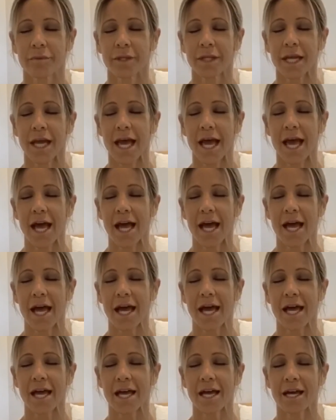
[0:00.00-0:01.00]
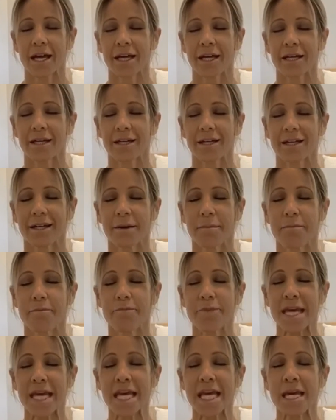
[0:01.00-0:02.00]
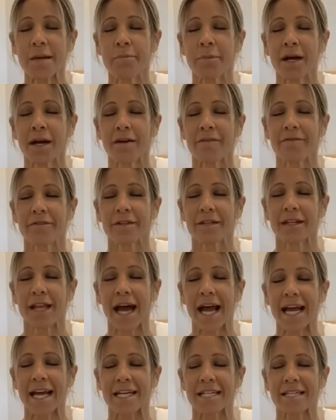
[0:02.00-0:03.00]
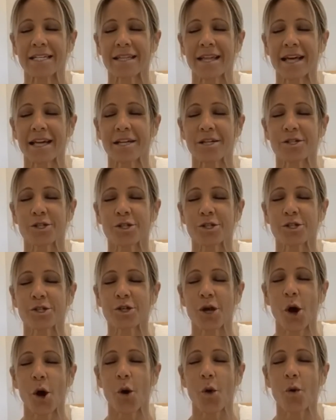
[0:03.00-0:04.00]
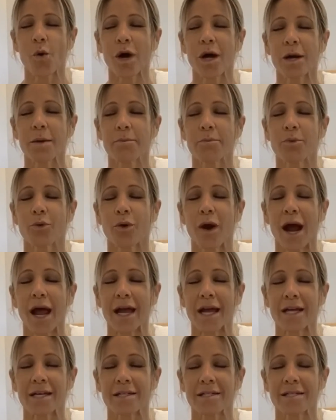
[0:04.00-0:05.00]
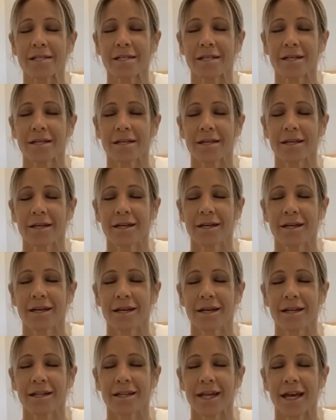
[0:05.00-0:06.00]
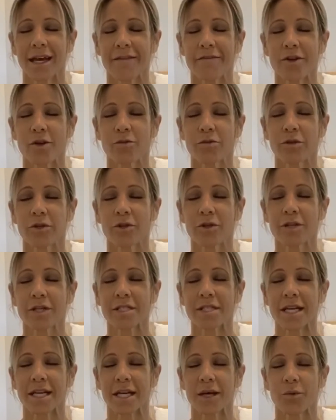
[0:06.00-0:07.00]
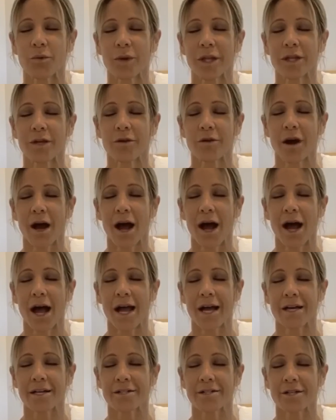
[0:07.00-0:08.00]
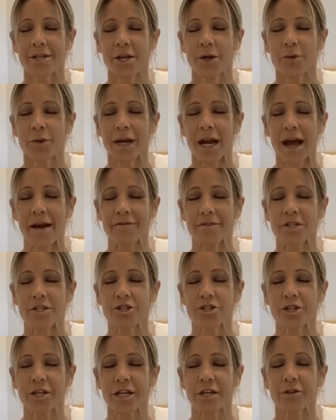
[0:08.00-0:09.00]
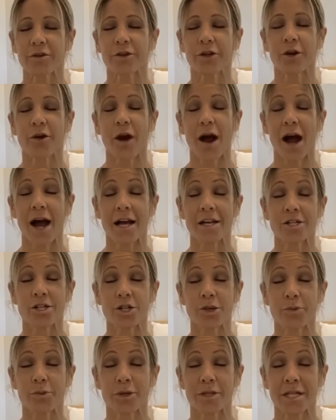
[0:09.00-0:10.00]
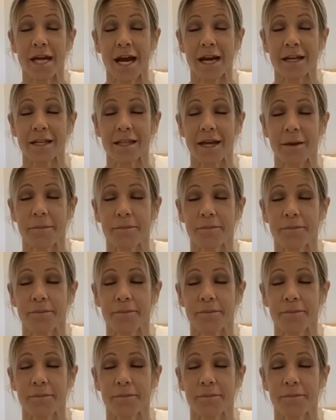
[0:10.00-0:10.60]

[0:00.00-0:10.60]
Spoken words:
a beam of light that is so bright that if you looked at it with your eyes, you would have to shield your eyes to protect them.